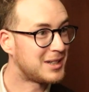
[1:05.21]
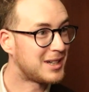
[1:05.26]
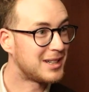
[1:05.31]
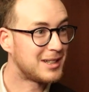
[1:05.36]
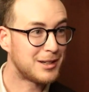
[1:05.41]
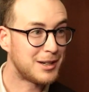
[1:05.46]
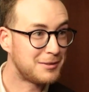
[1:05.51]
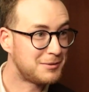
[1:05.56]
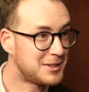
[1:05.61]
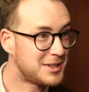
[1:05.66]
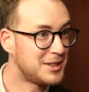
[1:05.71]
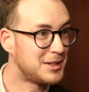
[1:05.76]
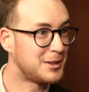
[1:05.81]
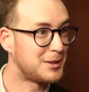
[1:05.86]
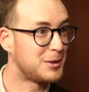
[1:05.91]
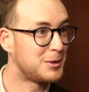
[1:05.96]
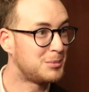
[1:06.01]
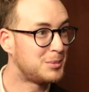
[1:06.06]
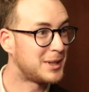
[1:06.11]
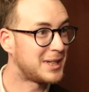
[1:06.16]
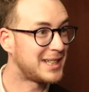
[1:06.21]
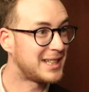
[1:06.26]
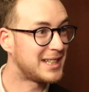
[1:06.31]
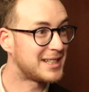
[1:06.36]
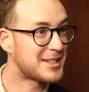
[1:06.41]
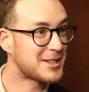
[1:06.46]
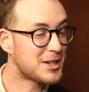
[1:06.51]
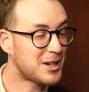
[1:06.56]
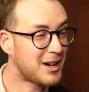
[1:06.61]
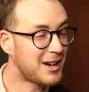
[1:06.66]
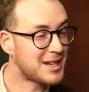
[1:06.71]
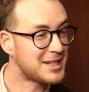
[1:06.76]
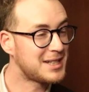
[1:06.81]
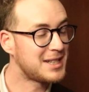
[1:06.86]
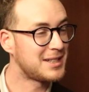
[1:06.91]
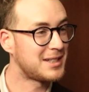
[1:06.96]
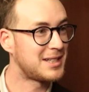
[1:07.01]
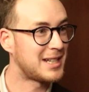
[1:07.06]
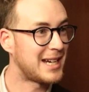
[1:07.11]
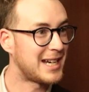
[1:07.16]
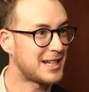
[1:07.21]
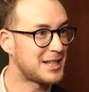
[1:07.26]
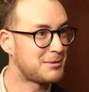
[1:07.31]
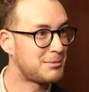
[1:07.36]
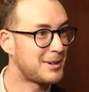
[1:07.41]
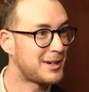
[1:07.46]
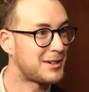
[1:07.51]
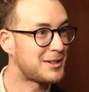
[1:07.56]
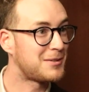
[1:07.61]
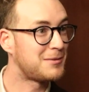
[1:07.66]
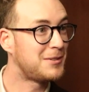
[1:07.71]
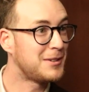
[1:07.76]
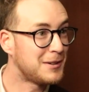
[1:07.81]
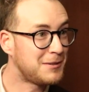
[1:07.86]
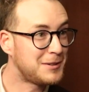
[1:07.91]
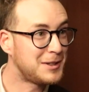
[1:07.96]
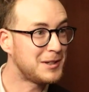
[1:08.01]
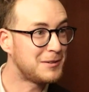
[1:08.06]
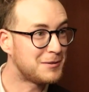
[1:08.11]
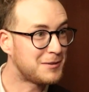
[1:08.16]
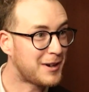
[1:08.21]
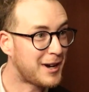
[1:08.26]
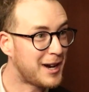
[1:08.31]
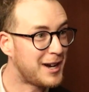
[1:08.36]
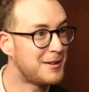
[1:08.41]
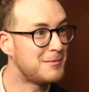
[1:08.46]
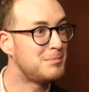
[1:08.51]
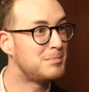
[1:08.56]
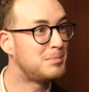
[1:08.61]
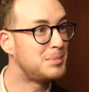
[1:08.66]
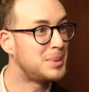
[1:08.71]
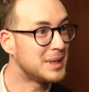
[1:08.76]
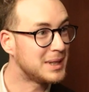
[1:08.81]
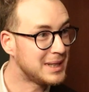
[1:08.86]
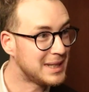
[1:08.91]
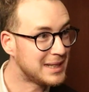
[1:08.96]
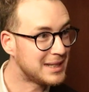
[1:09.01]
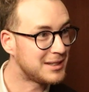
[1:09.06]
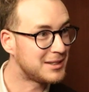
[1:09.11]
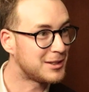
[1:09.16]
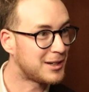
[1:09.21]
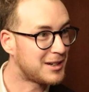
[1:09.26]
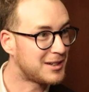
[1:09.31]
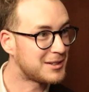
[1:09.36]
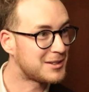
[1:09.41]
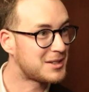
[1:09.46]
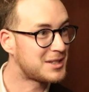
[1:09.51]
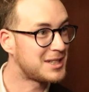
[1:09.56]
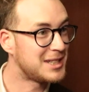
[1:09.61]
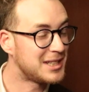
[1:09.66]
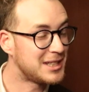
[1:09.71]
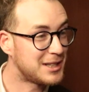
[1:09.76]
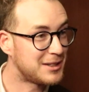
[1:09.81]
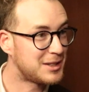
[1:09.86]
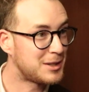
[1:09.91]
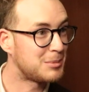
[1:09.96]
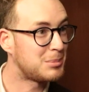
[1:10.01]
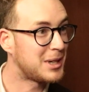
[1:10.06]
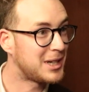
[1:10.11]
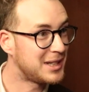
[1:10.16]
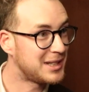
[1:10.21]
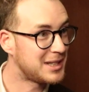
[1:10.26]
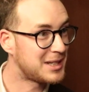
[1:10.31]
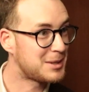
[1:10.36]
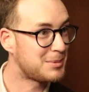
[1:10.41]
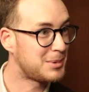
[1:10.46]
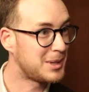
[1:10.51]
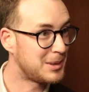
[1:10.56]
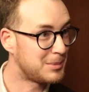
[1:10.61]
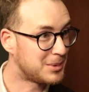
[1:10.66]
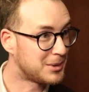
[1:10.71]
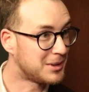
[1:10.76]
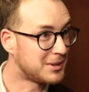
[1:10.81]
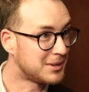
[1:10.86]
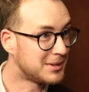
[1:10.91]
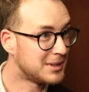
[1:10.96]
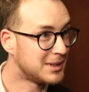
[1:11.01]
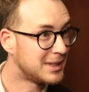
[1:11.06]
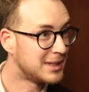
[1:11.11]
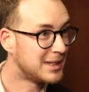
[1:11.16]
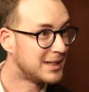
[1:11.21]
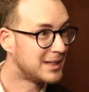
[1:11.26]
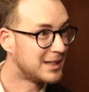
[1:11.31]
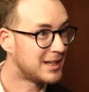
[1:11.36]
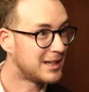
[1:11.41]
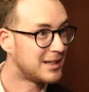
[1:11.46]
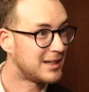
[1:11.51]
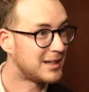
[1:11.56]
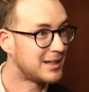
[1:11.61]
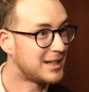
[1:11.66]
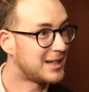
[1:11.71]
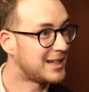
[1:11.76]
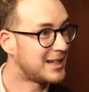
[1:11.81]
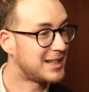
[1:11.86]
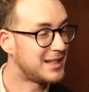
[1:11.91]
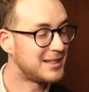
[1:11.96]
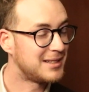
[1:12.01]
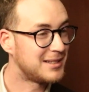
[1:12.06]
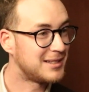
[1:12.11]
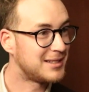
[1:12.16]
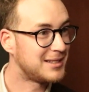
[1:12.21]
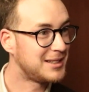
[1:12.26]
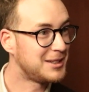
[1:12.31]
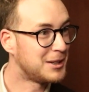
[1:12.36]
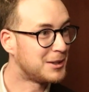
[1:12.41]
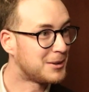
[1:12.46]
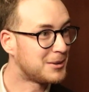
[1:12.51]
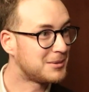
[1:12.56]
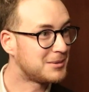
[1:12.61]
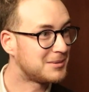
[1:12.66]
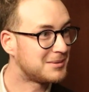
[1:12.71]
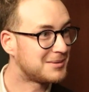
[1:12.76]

I'd love to know, but it's costing taxpayers $55 billion a year to pay these people. And, you know.